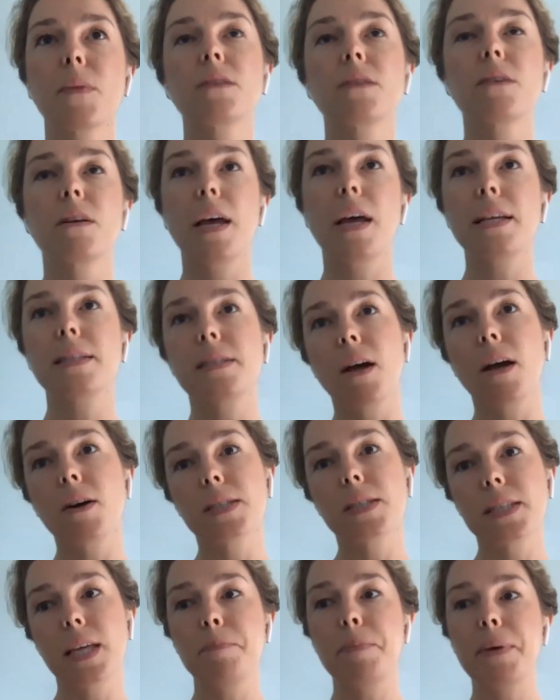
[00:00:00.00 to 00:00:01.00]
So that's now
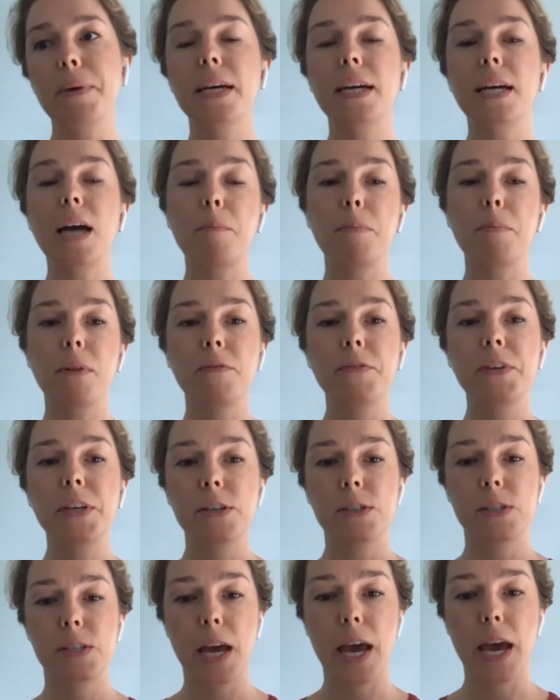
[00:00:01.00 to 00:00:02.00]
skipping a couple of
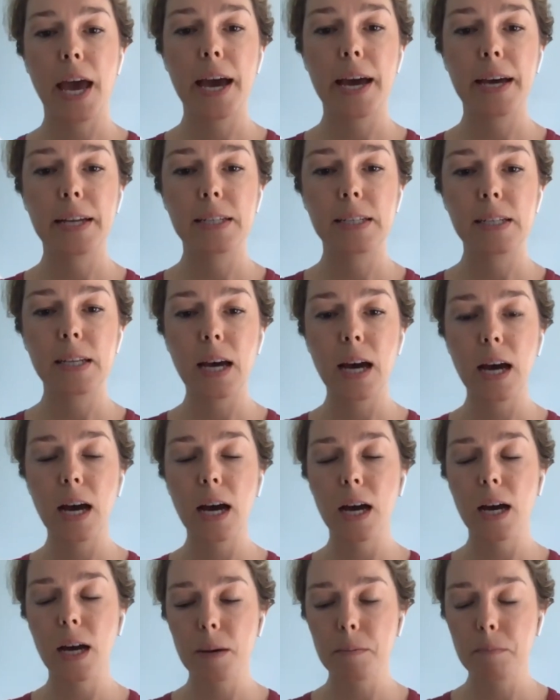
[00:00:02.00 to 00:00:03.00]
years ahead.
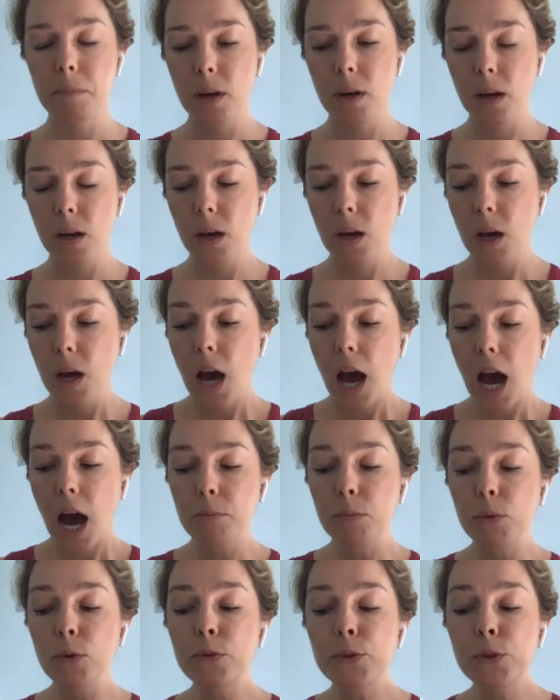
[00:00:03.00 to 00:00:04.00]
Um,
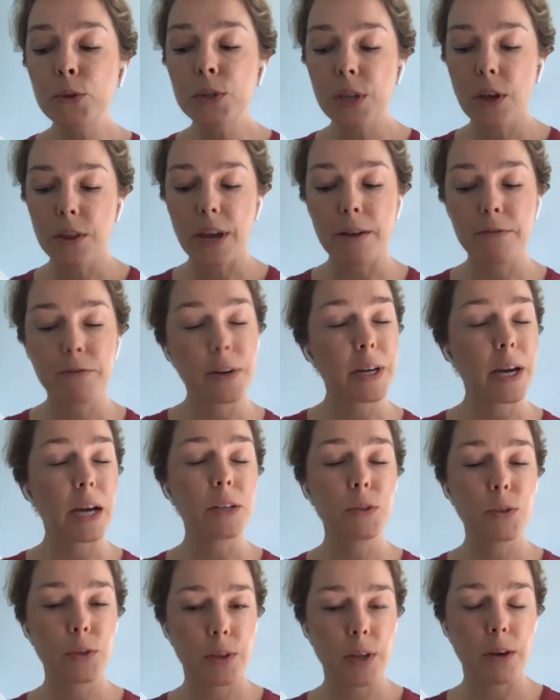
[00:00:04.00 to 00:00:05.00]
I moved to South Africa
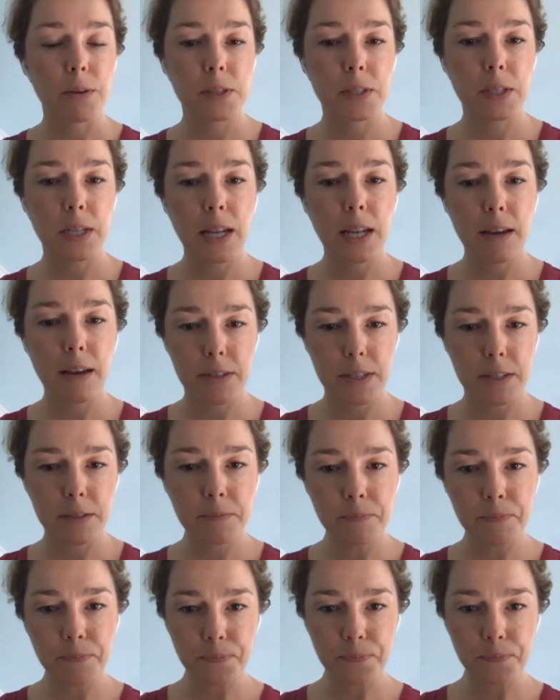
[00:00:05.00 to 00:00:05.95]
in 2011.